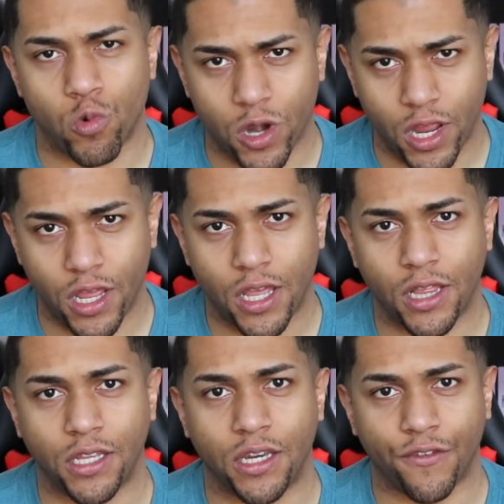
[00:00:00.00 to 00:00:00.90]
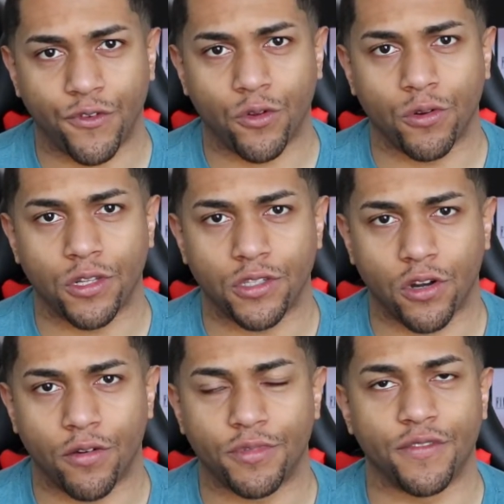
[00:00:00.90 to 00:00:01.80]
really difficult in
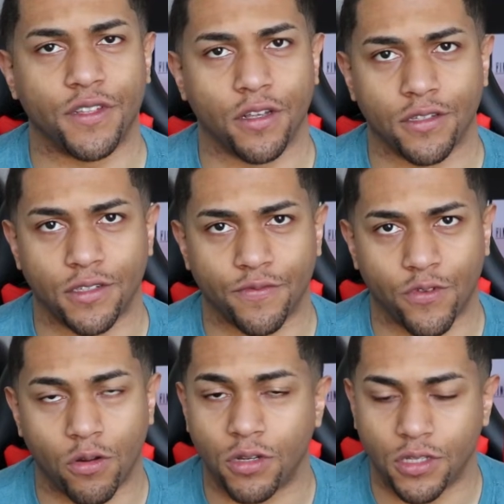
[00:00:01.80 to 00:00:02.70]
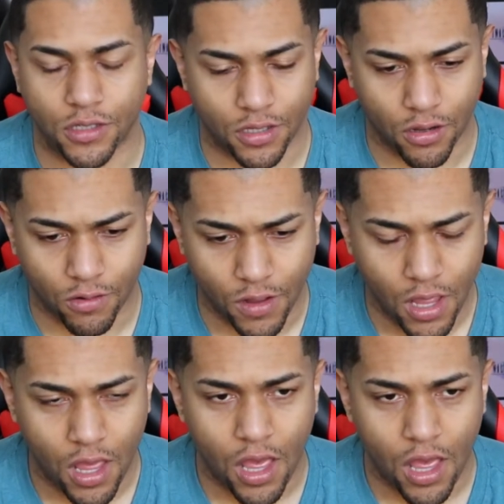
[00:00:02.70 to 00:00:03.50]
terms of Tales of Symphonia, so